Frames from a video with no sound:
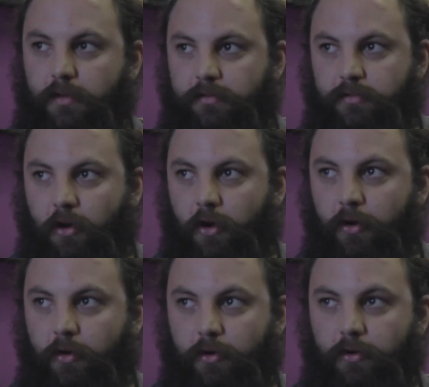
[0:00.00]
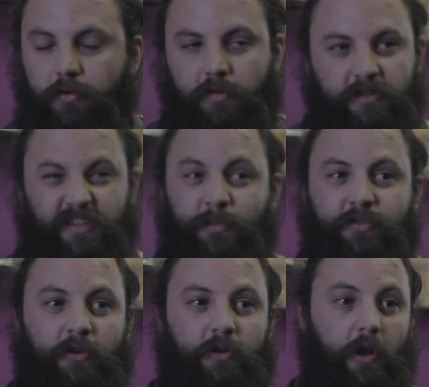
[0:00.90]
So this
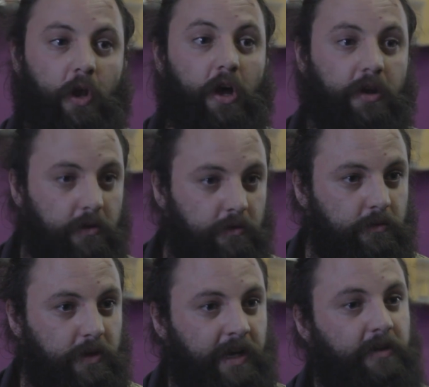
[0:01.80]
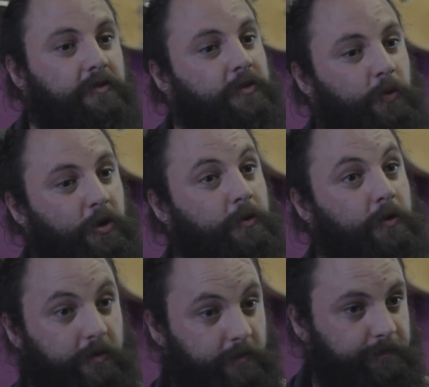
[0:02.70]
amp's got a lot in it to work
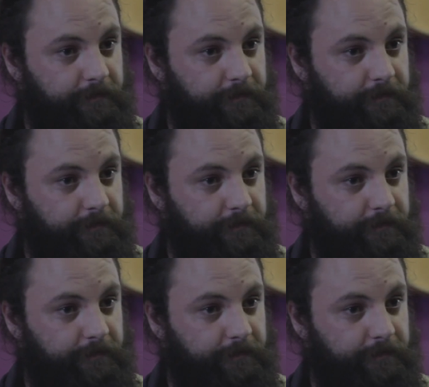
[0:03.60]
with.